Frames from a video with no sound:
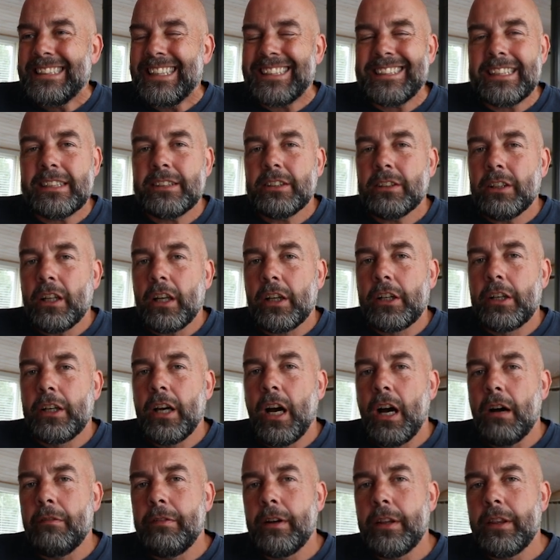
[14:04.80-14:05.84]
this isn't a
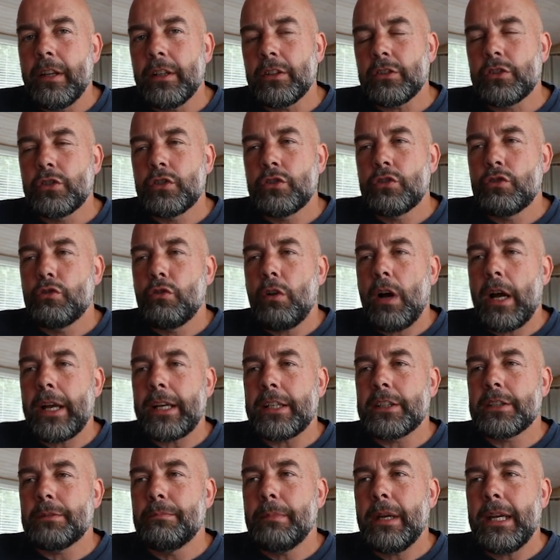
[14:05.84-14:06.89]
cover that
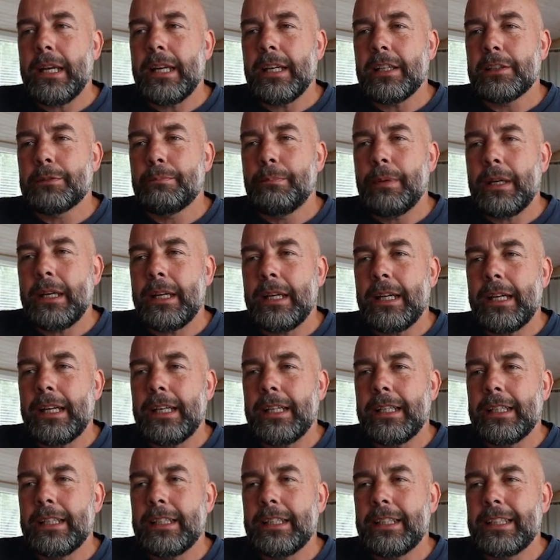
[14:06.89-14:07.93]
strikes me as
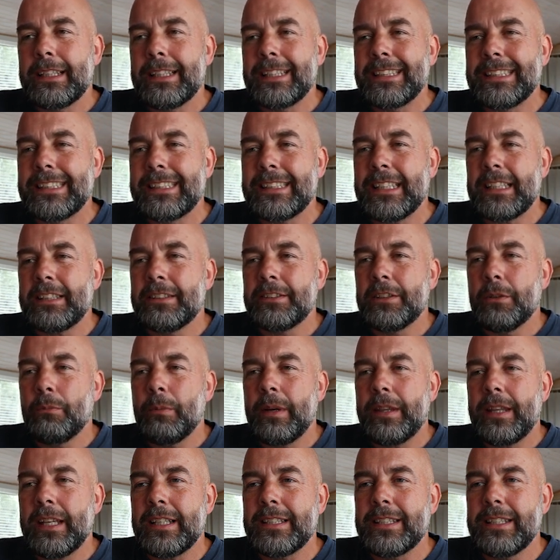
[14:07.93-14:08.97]
being consistent
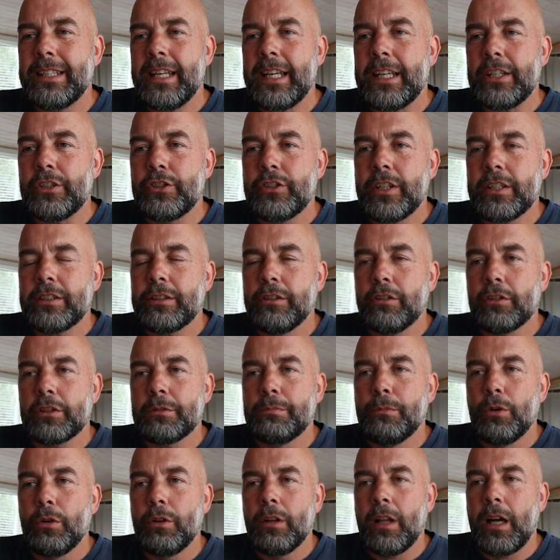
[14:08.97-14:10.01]
with this niche. This
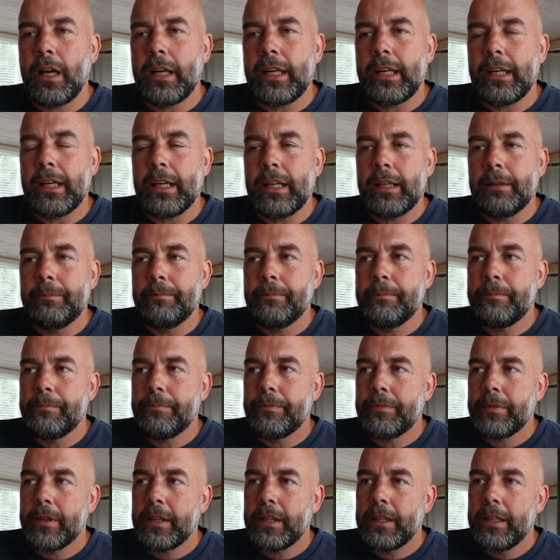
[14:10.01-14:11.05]
looks more like a,
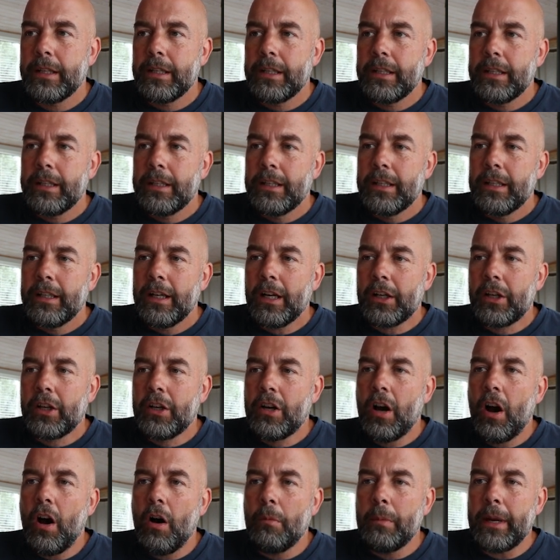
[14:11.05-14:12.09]
a
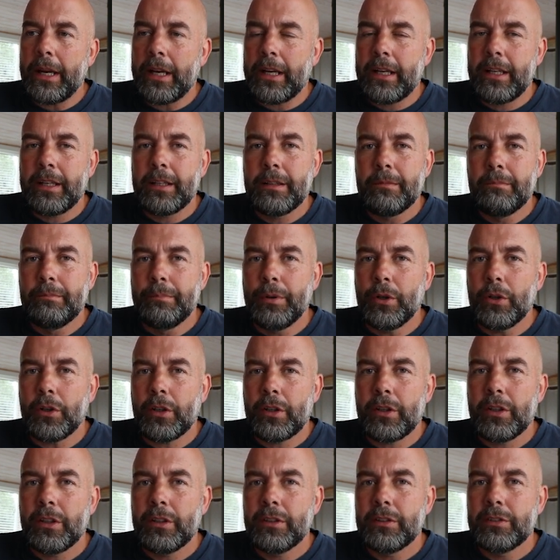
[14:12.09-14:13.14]
comic
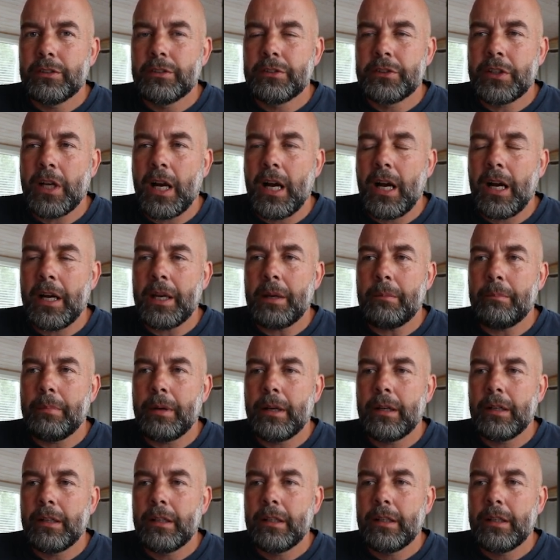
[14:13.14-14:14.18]
book type